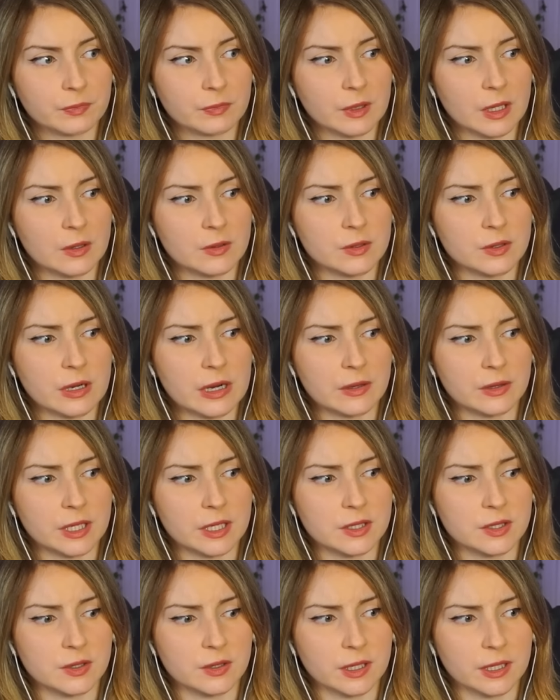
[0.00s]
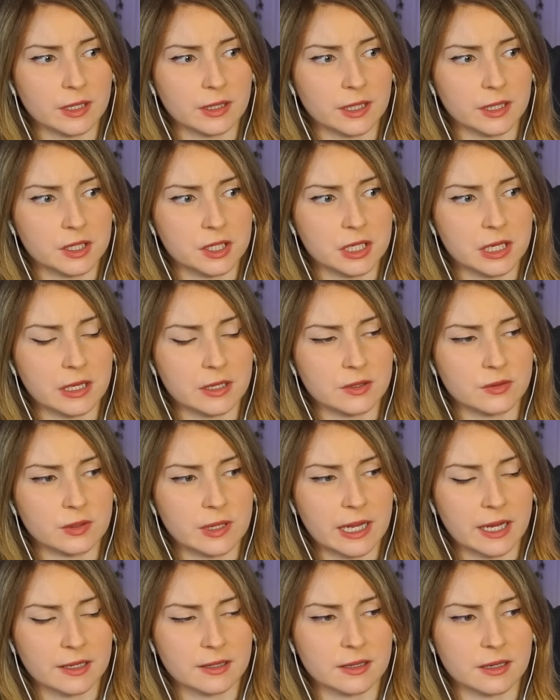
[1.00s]
I wonder how they took it that she got into an
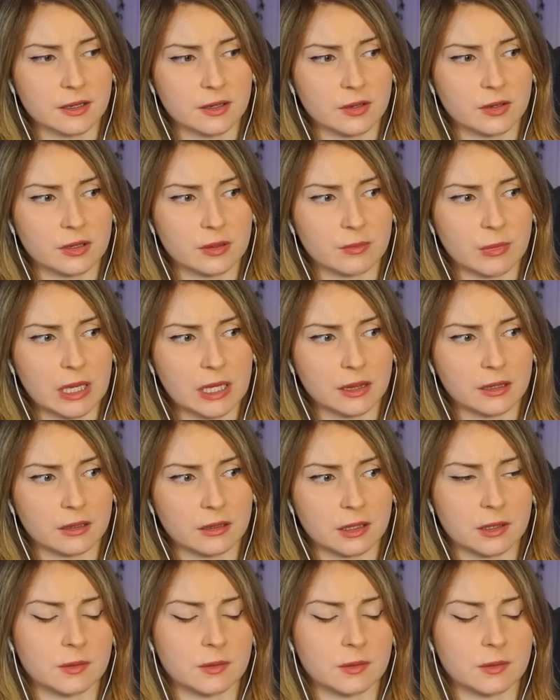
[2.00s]
accident and couldn't make the